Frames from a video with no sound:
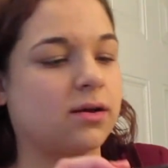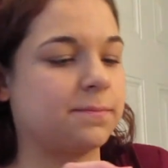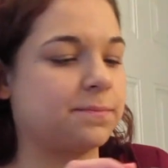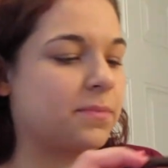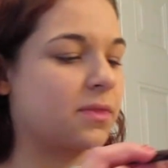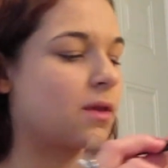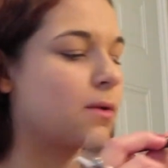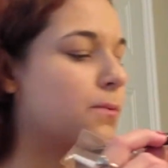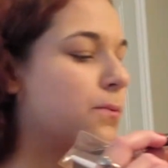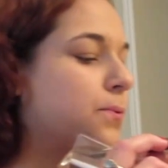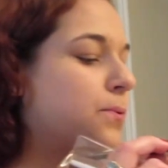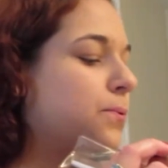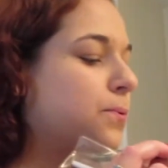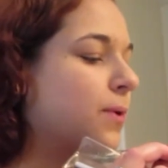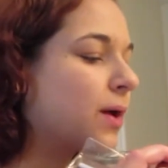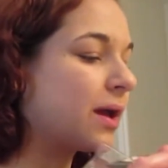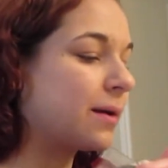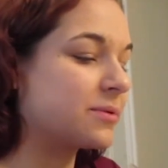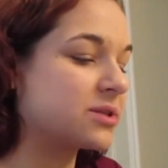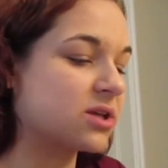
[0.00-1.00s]
um,
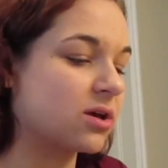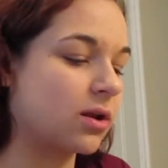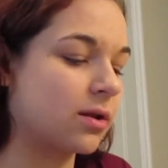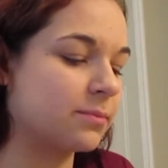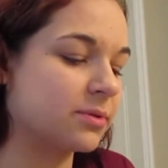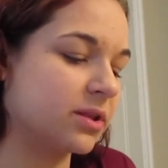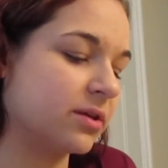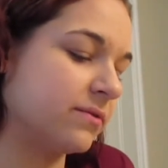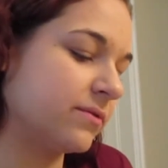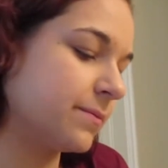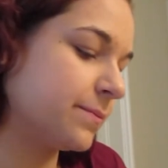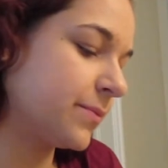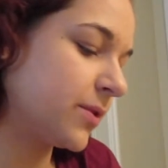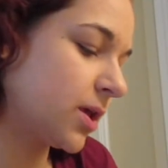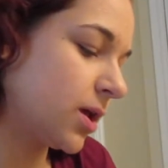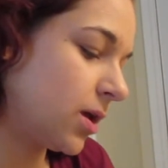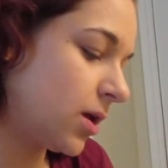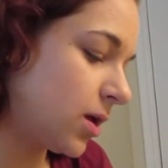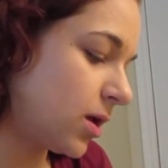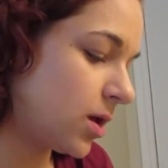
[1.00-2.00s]
Amazon, I believe.
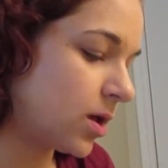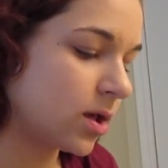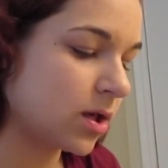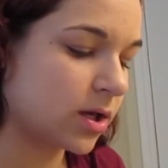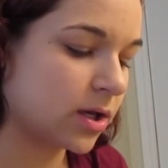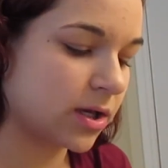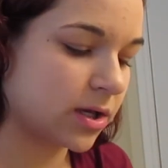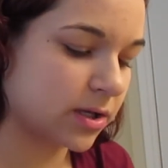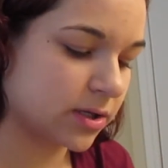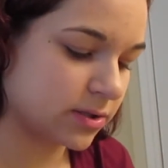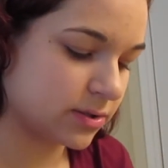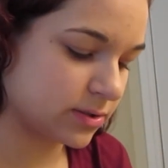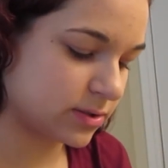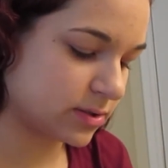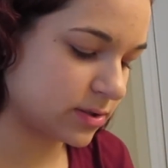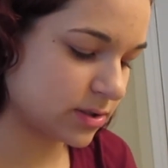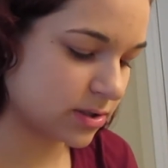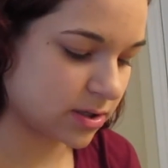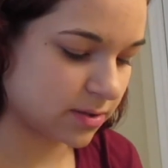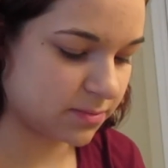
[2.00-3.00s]

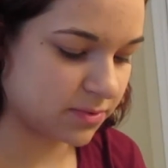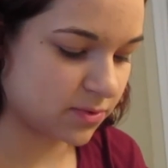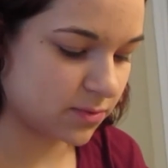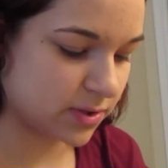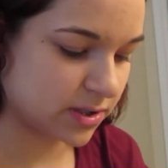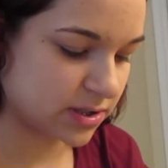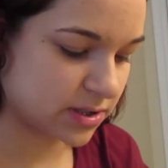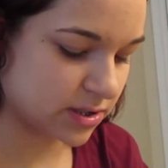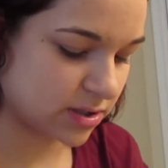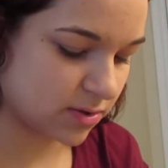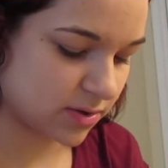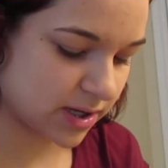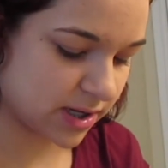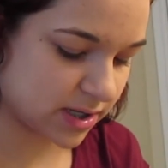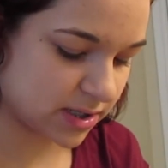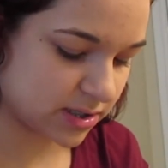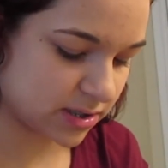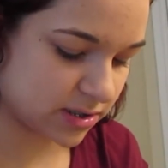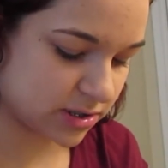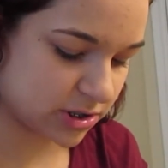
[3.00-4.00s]
And I'm going to go
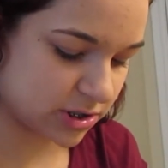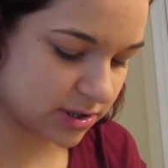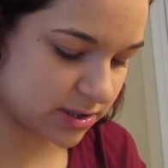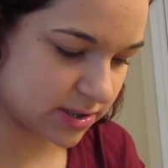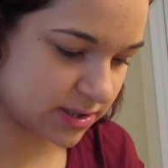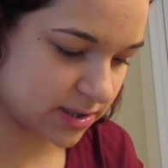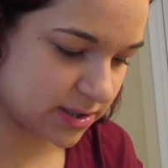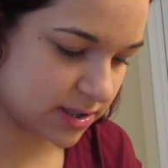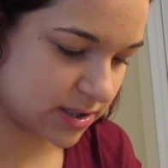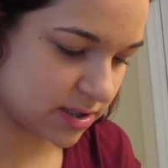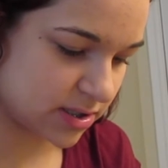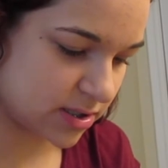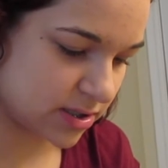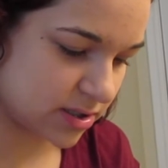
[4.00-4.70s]
ahead and just